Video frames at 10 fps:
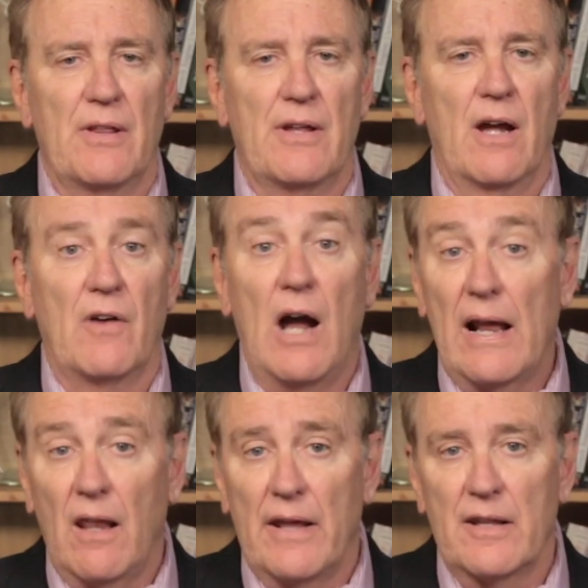the cover
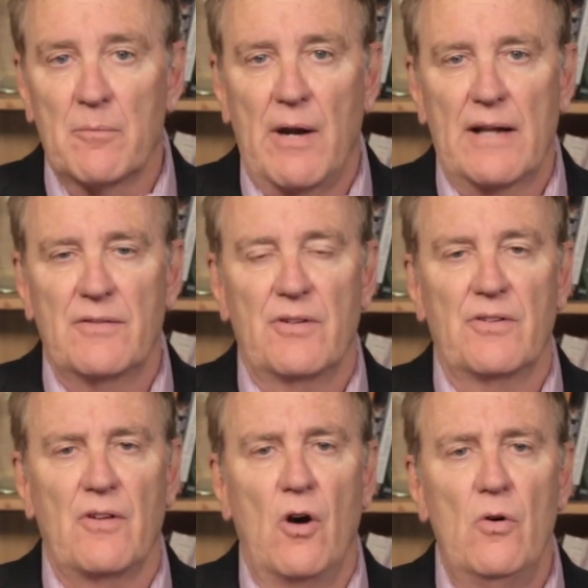highlighting the
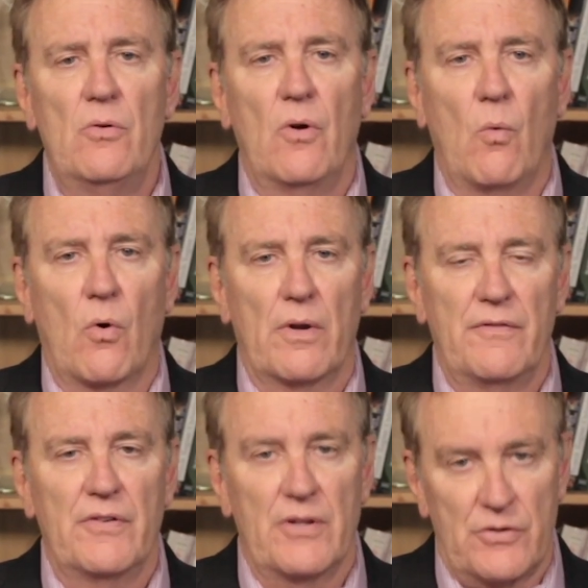practice's own
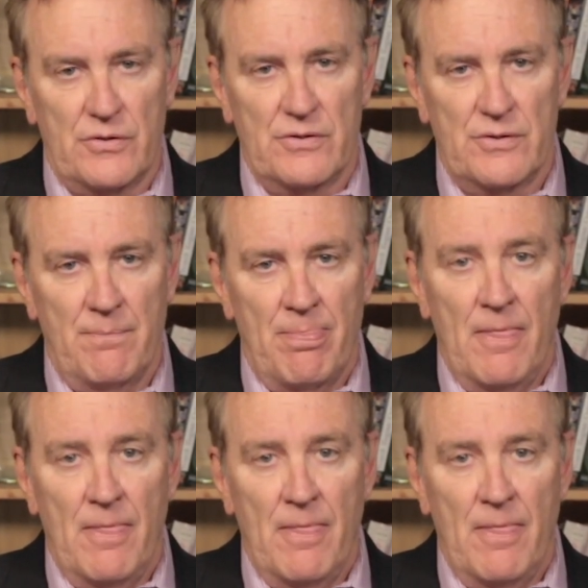awarded physicians.